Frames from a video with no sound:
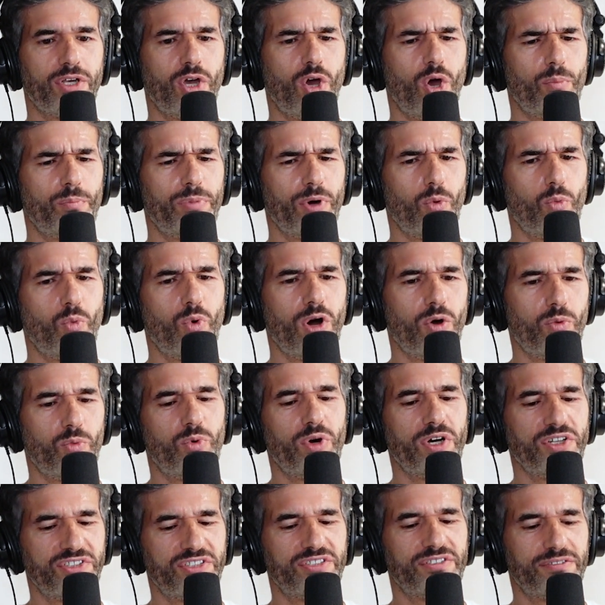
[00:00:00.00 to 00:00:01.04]
But but
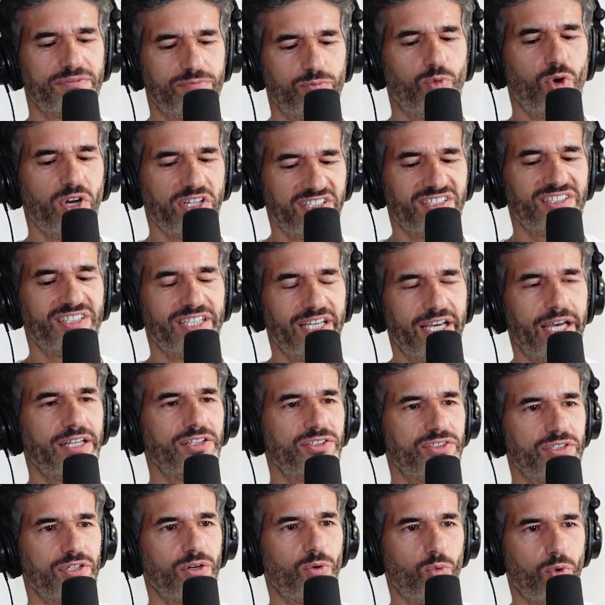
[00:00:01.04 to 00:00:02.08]
what was what's the
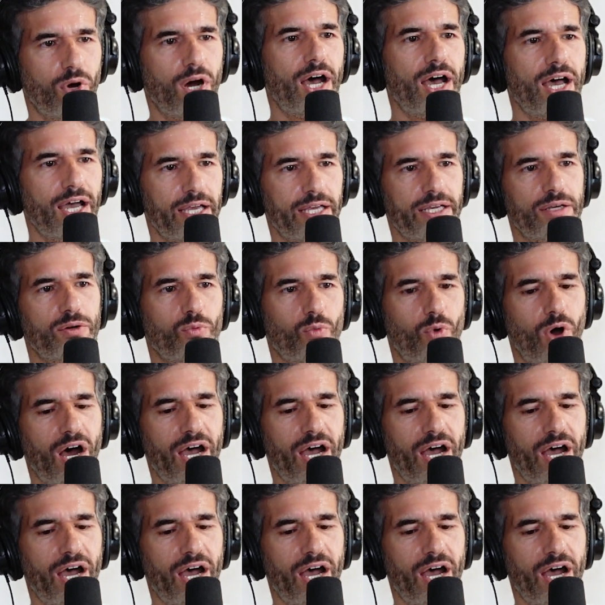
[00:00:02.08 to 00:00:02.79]
answer? Why?